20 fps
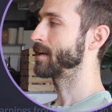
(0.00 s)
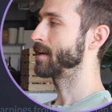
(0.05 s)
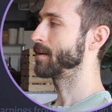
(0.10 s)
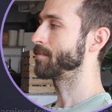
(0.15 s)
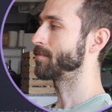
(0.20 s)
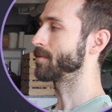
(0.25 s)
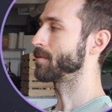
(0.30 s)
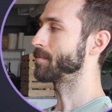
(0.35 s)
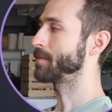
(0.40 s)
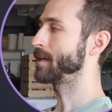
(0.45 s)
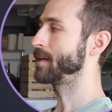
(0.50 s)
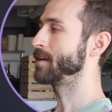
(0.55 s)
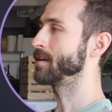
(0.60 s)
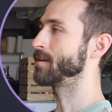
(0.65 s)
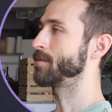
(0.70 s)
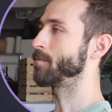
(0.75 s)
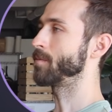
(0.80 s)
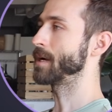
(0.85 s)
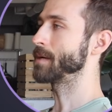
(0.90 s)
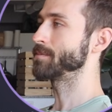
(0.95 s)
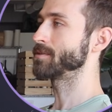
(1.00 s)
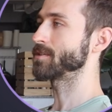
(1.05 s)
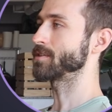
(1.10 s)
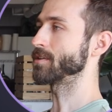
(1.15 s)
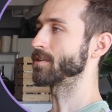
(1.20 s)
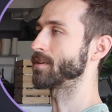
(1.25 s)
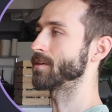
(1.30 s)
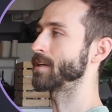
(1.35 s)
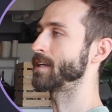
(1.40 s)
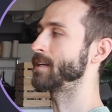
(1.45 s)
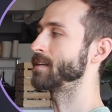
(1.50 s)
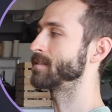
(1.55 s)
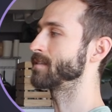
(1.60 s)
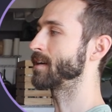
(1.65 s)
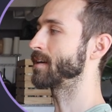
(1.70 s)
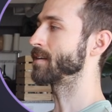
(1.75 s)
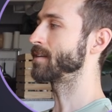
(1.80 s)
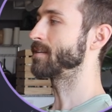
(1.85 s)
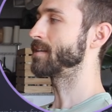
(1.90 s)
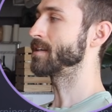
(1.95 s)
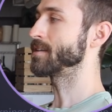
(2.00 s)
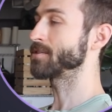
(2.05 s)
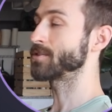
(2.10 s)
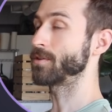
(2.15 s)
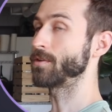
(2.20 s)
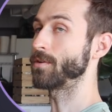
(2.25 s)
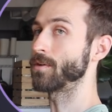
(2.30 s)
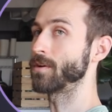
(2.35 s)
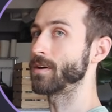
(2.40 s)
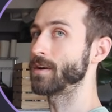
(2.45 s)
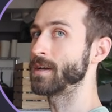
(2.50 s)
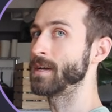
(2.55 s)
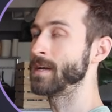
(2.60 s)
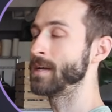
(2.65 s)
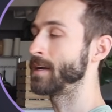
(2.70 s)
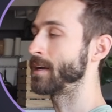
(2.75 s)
came from Ian Webster. He's at Discord,